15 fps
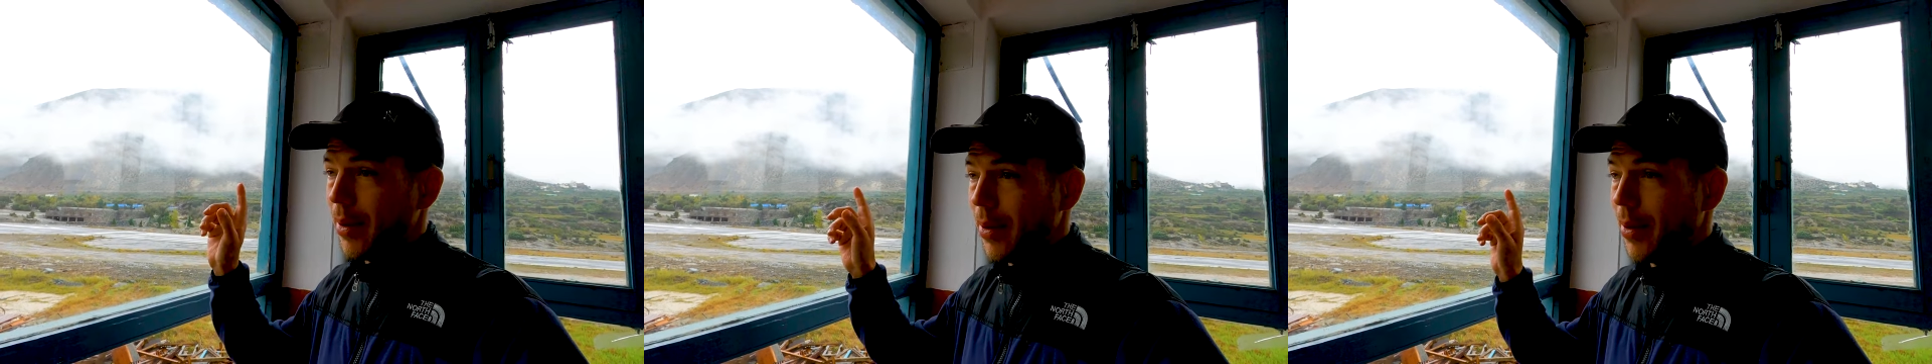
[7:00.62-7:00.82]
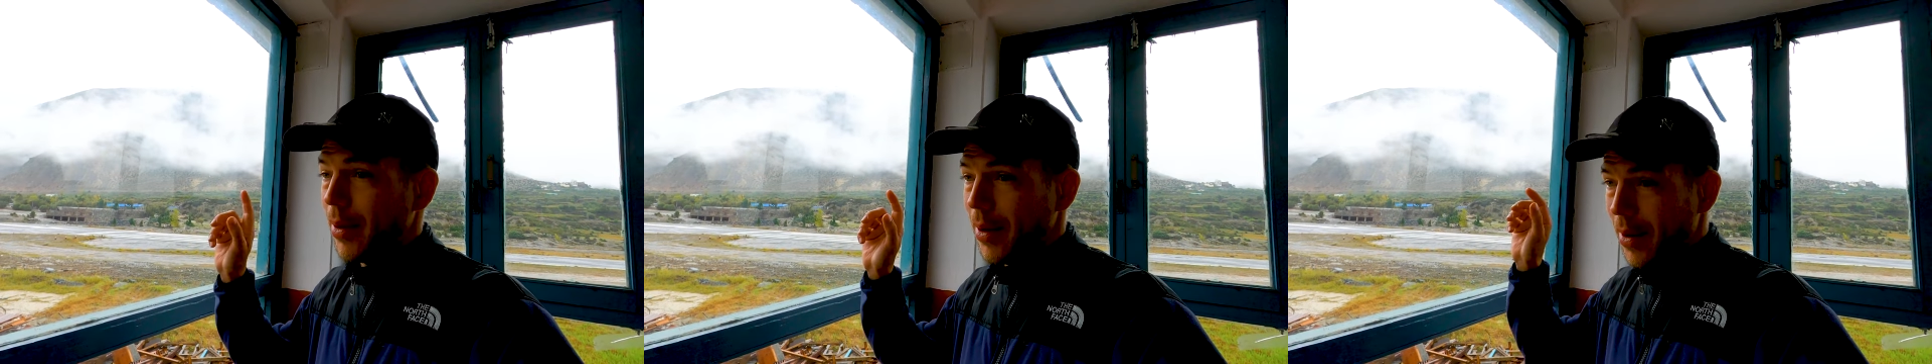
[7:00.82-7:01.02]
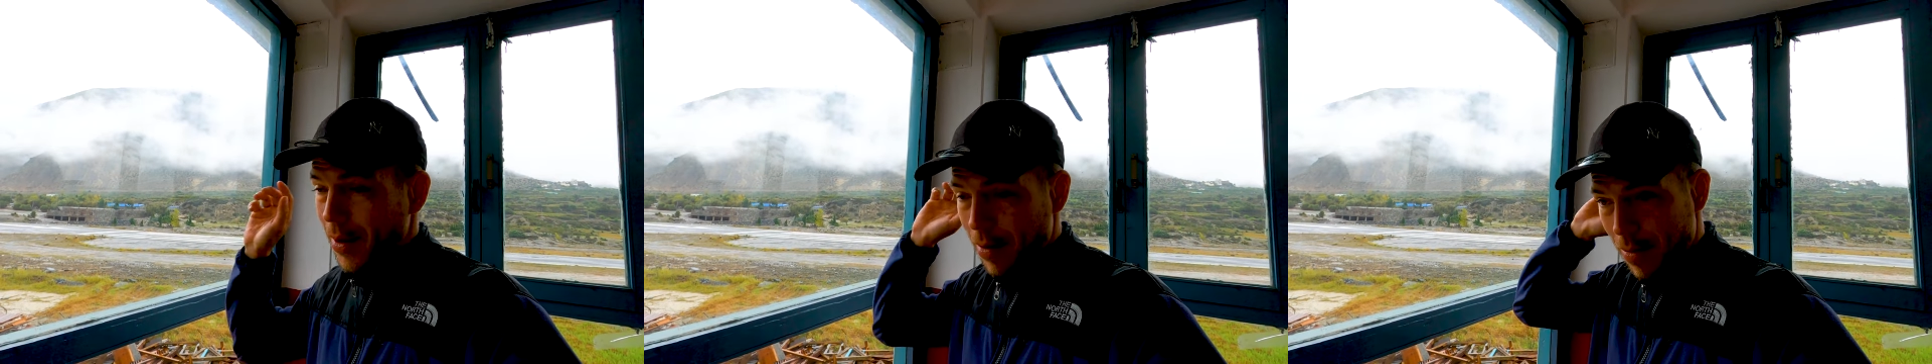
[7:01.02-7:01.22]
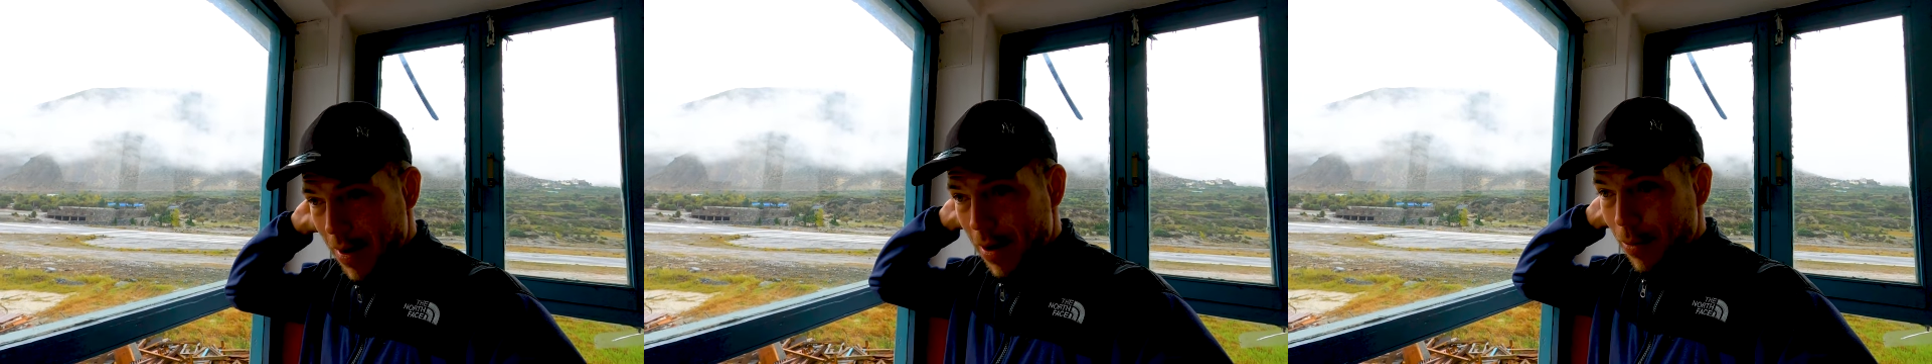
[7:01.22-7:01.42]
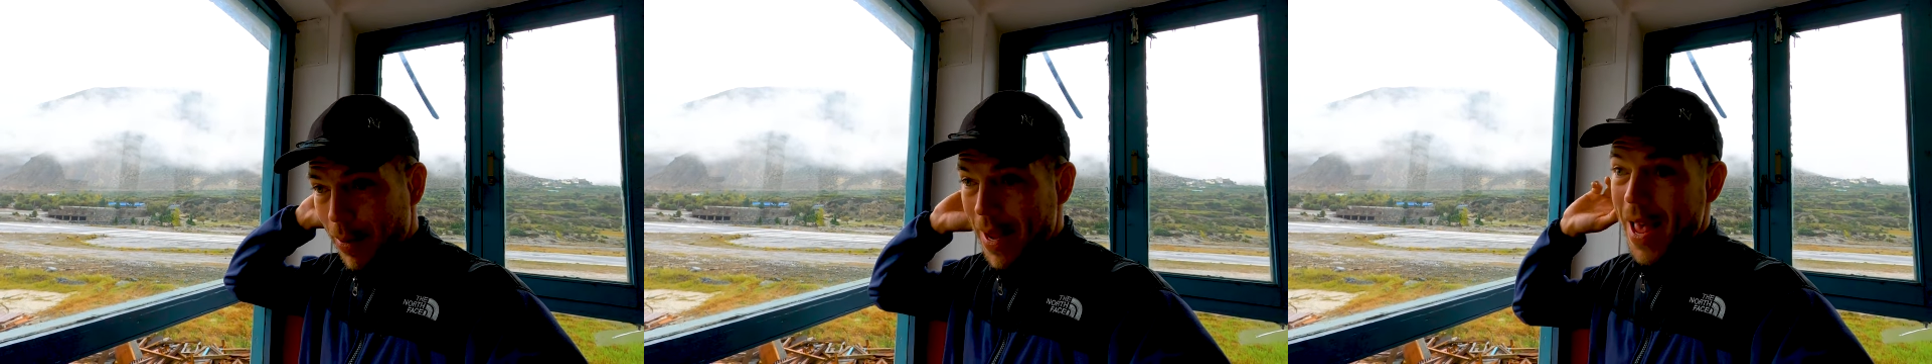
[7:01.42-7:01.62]
to
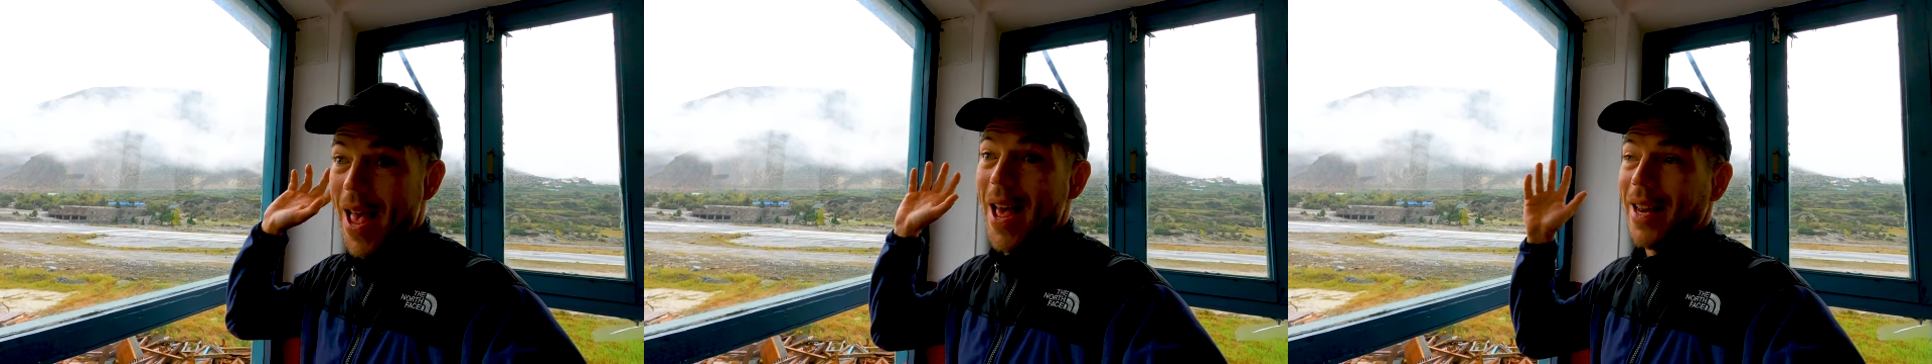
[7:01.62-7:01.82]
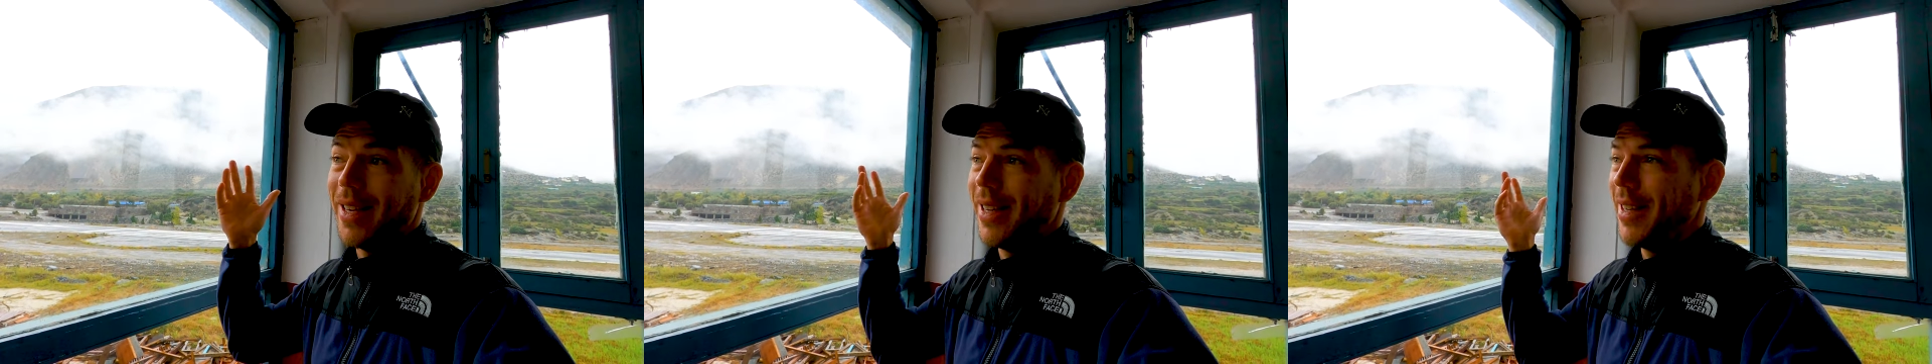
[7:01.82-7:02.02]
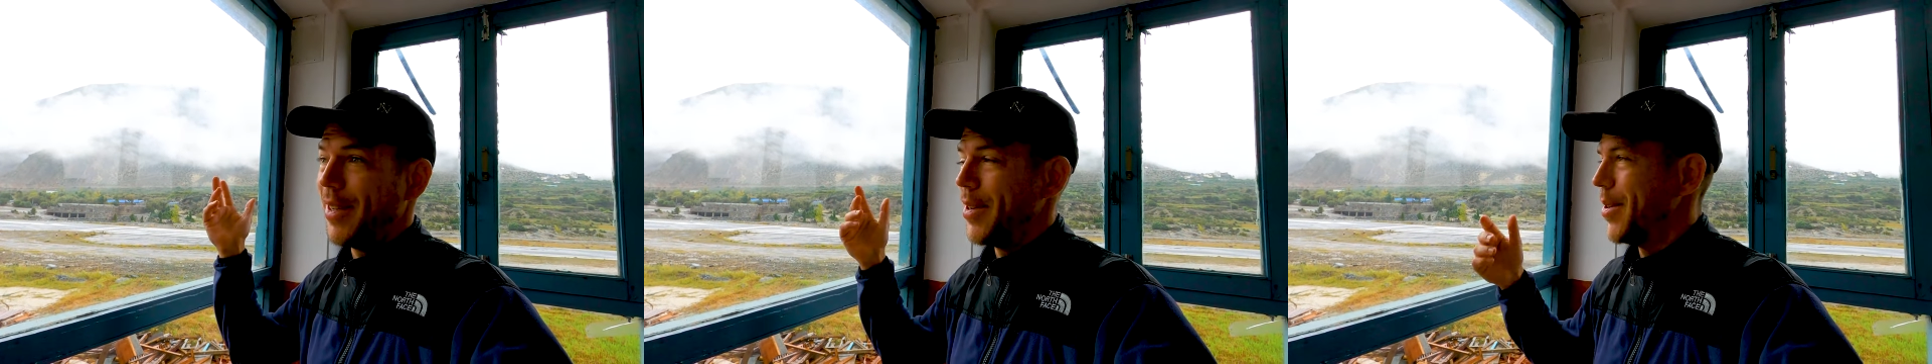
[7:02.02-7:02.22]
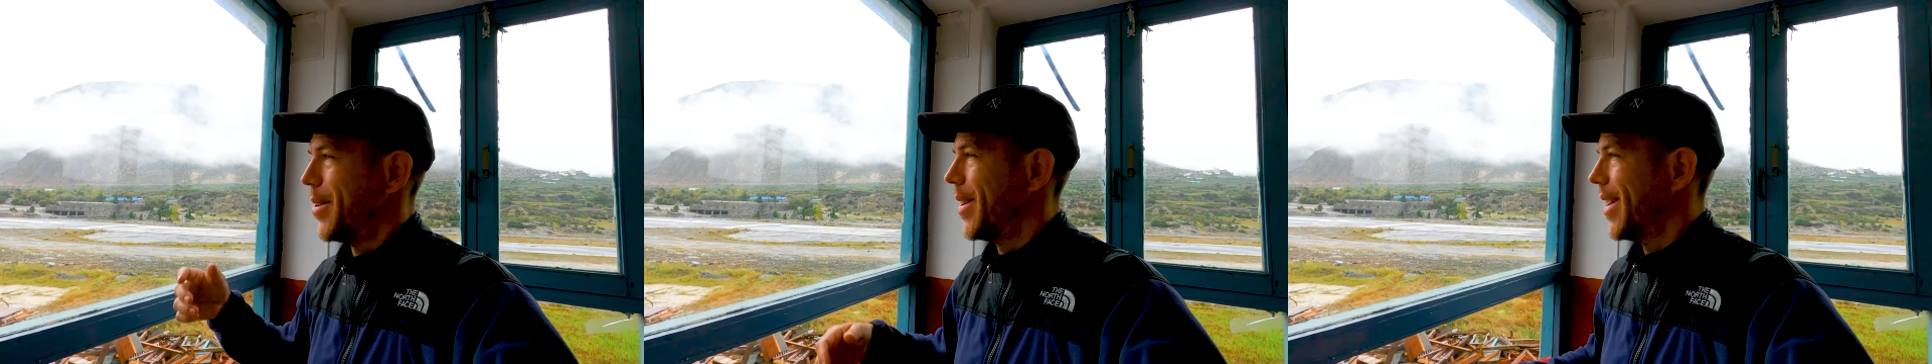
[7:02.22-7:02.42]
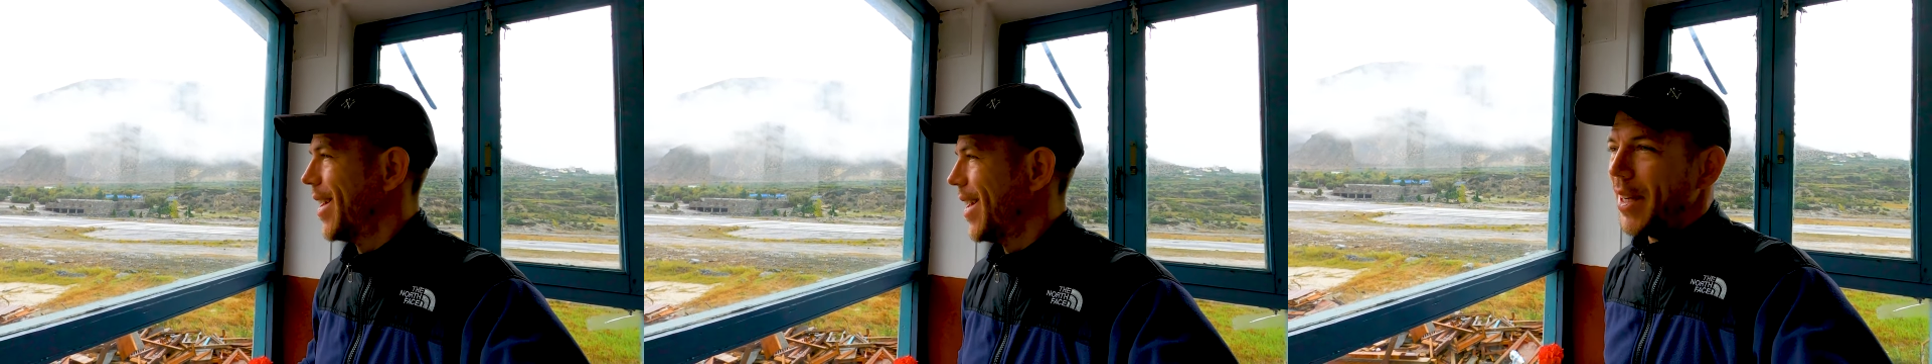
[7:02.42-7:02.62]
where we had to